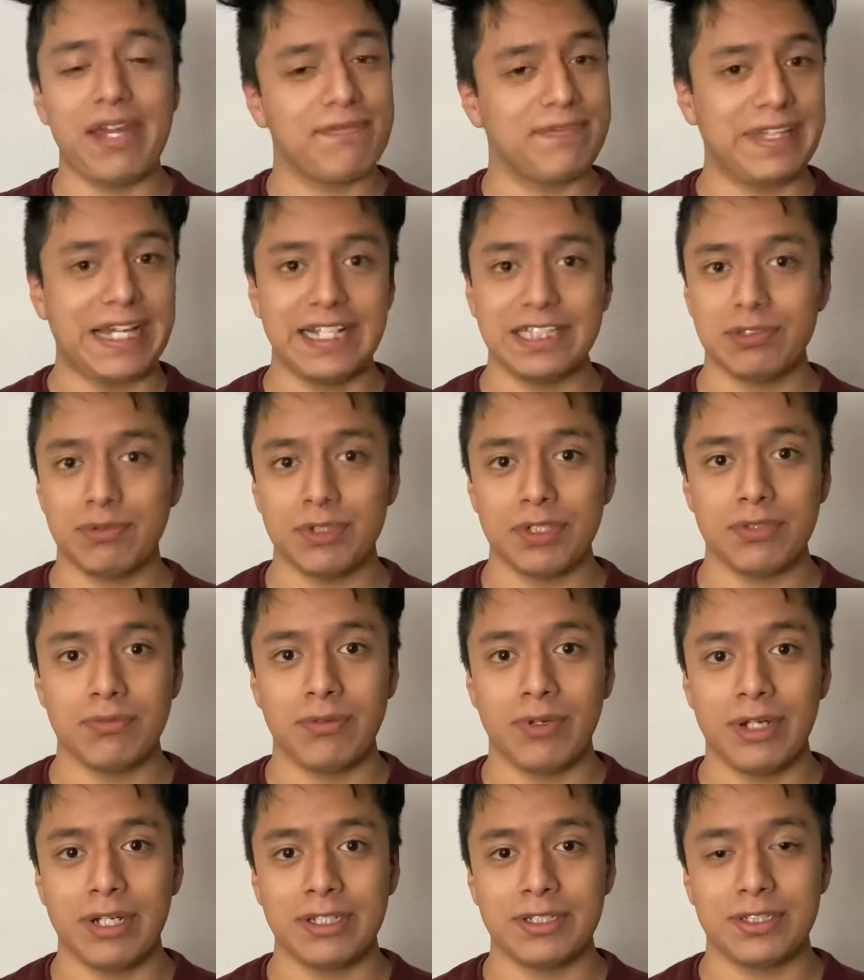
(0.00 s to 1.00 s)
If that's what you
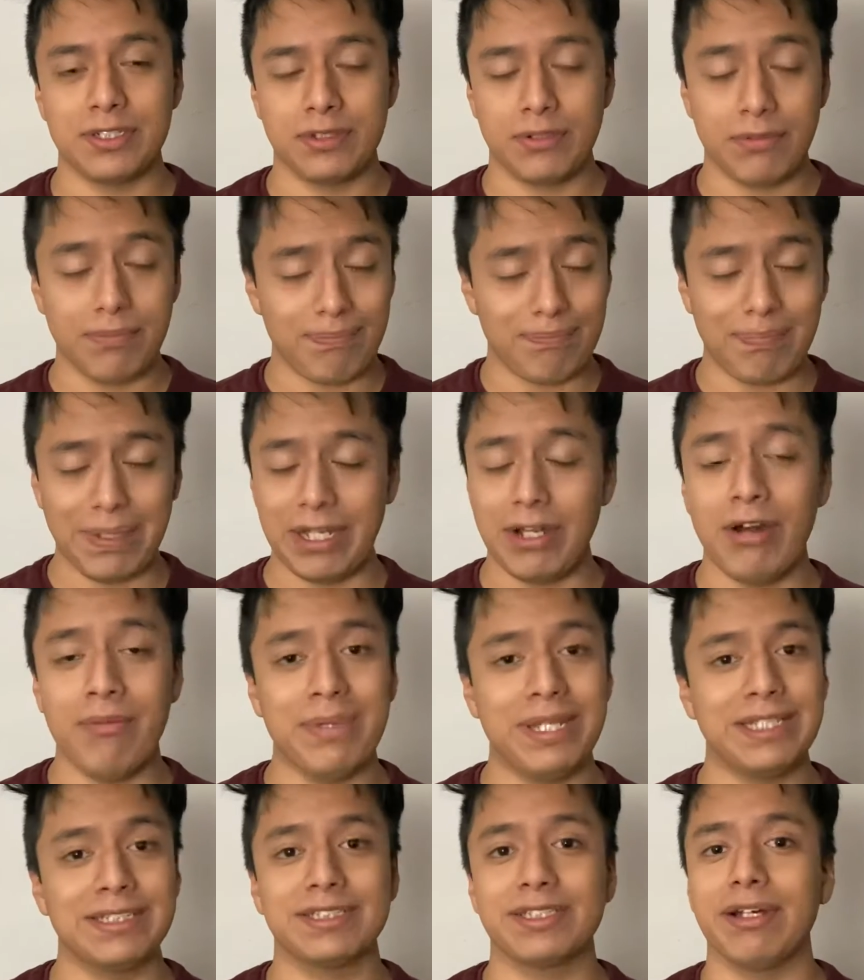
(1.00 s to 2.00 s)
want to do, by all
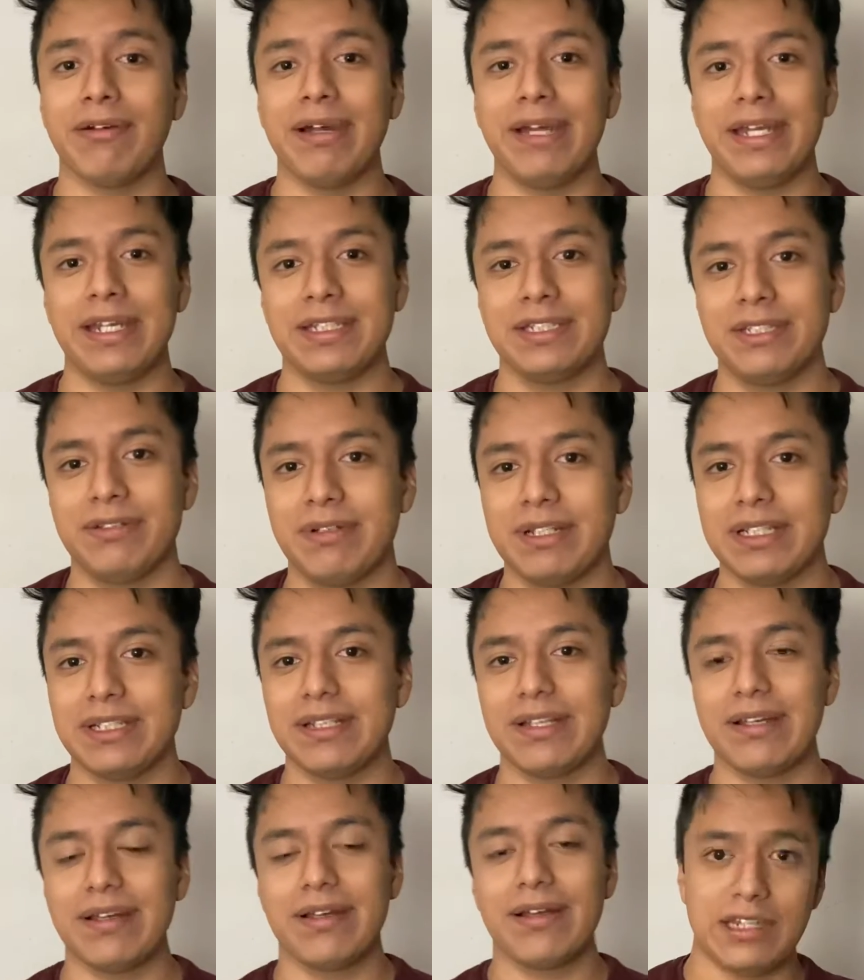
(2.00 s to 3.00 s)
means, go ahead and do it.
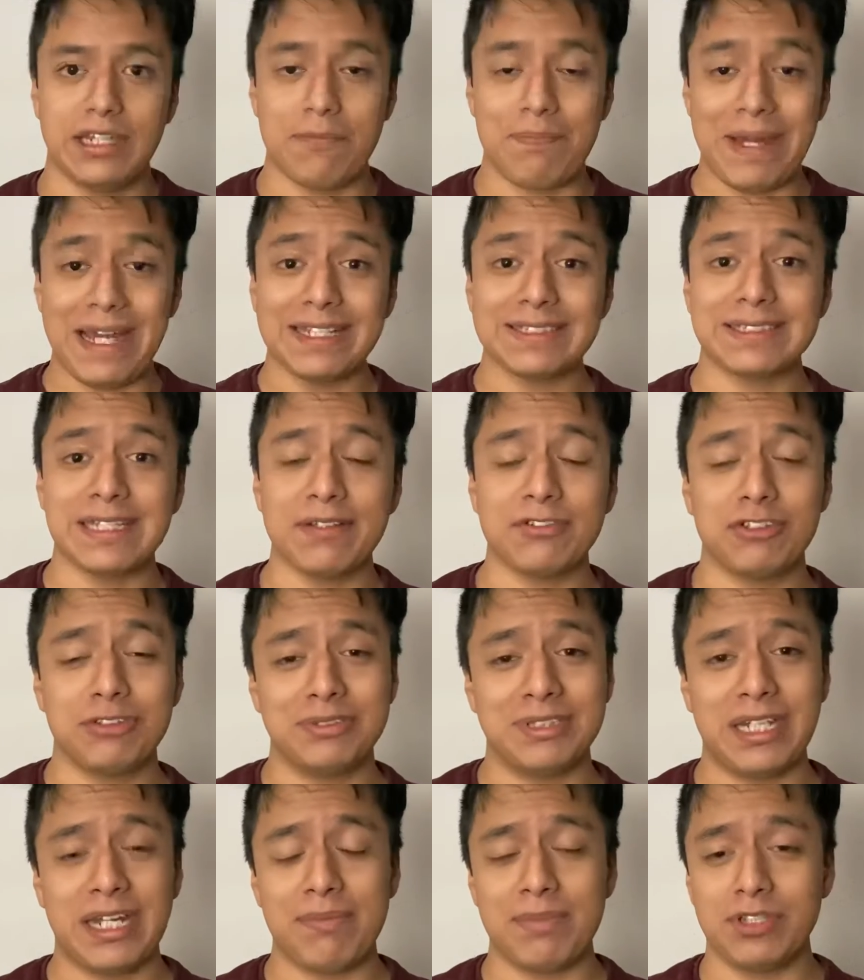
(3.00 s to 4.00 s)
The past live
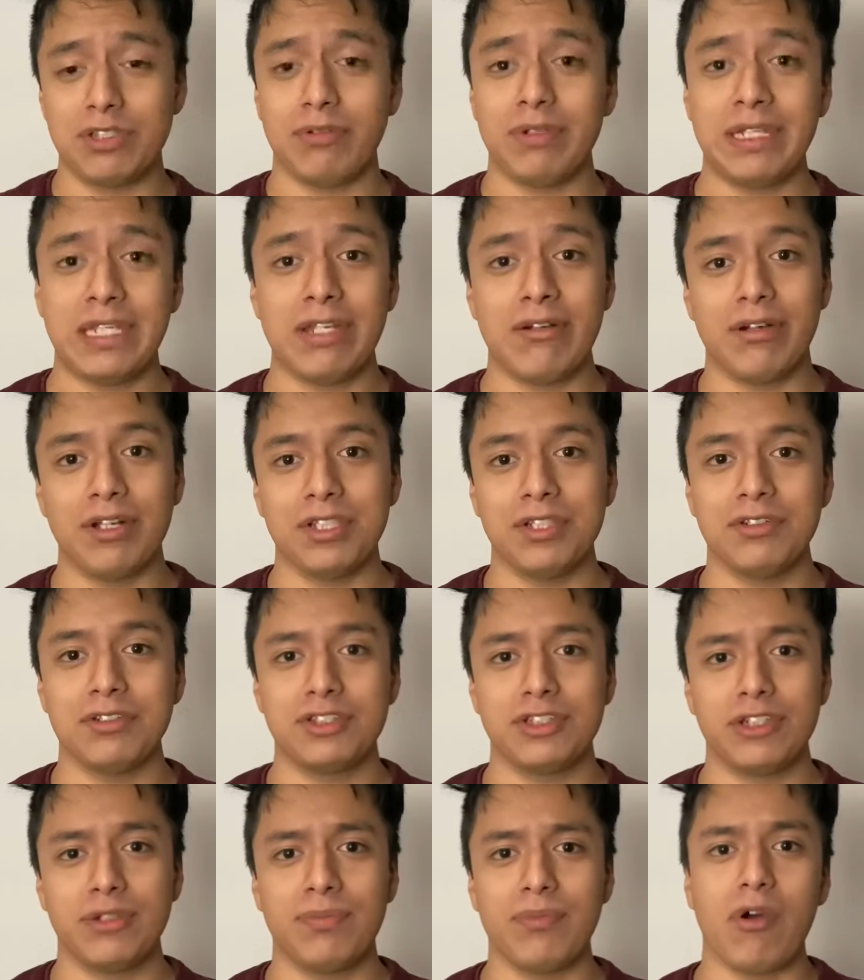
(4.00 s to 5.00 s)
streams that I've been doing here on
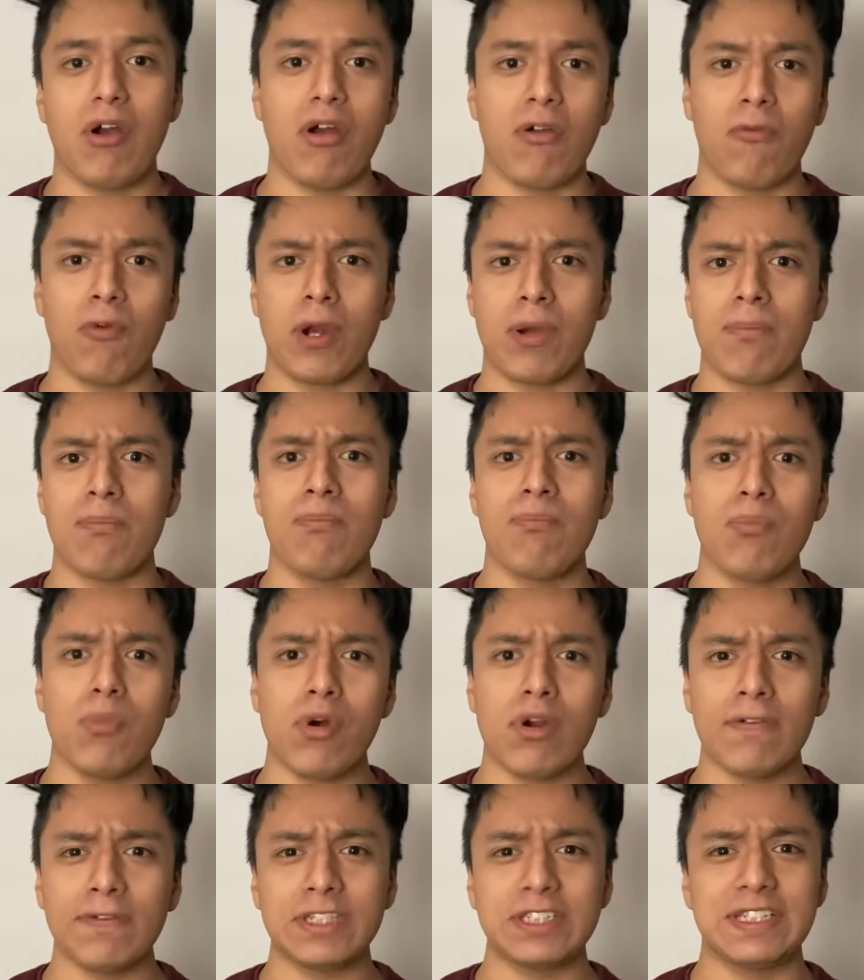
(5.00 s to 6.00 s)
YouTube were
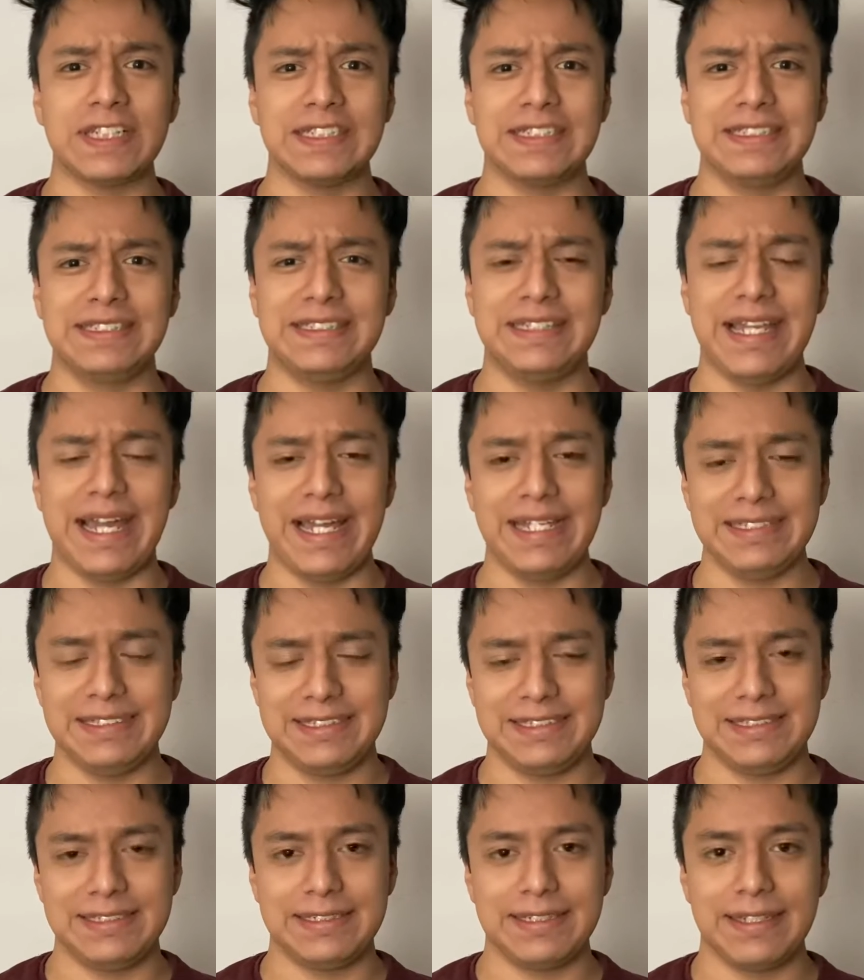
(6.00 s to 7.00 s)
more to
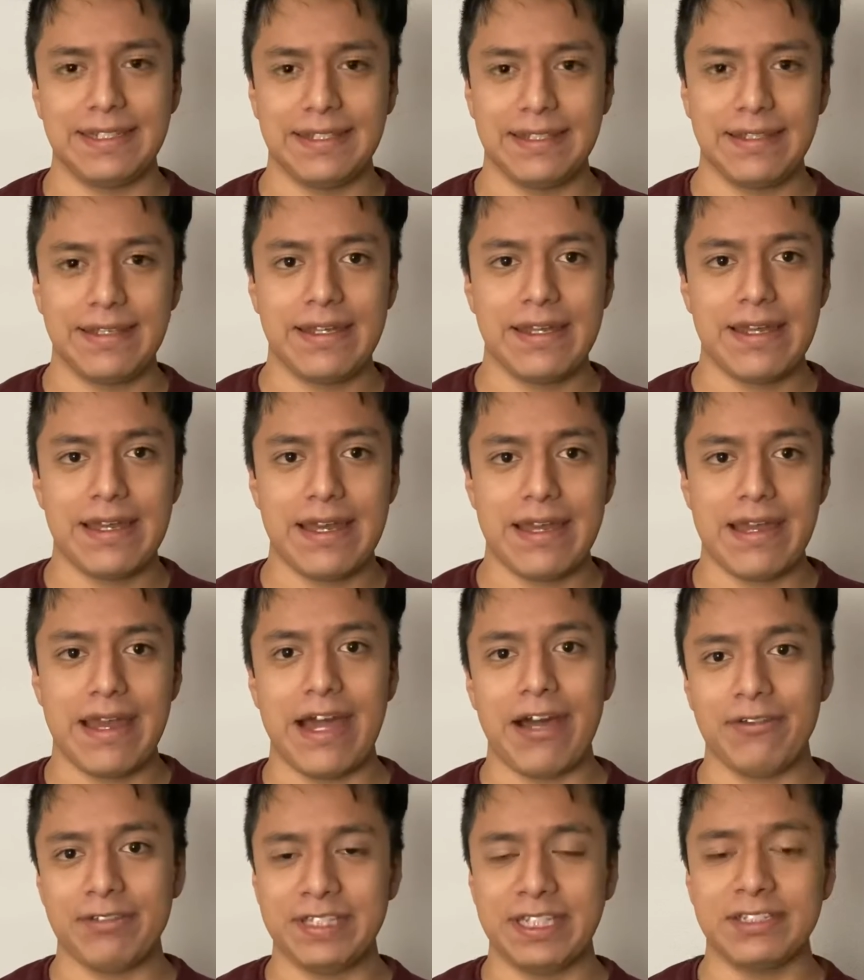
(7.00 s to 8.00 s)
test
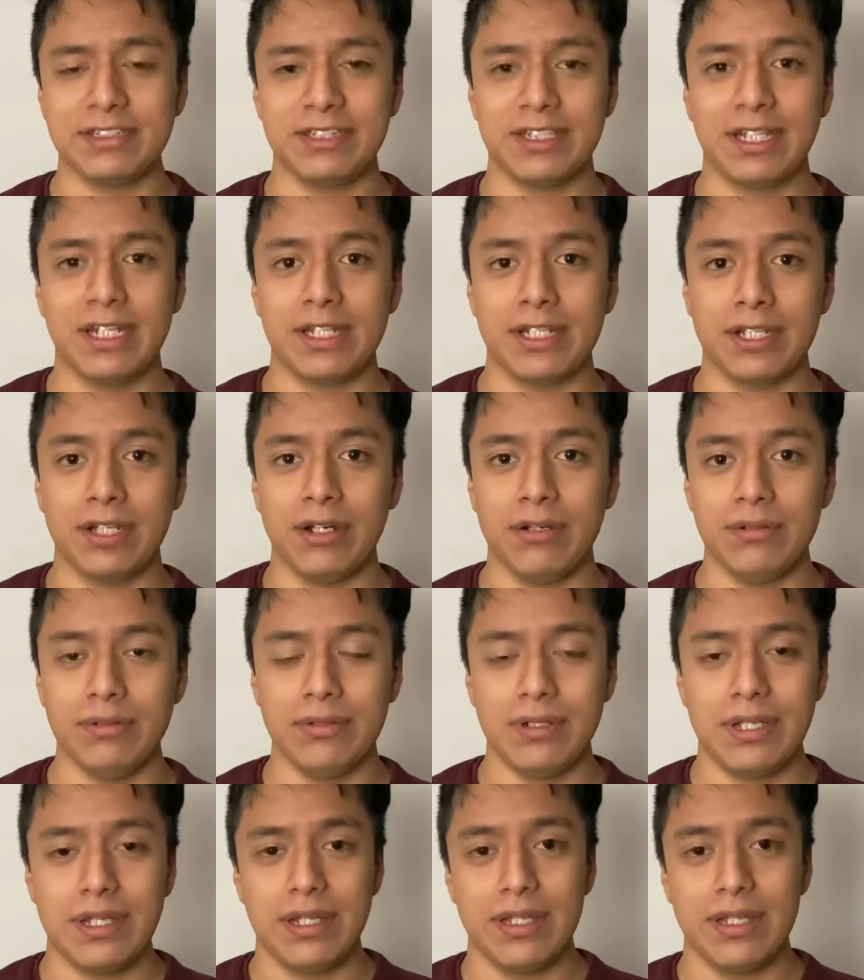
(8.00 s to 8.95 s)
how things are going to go.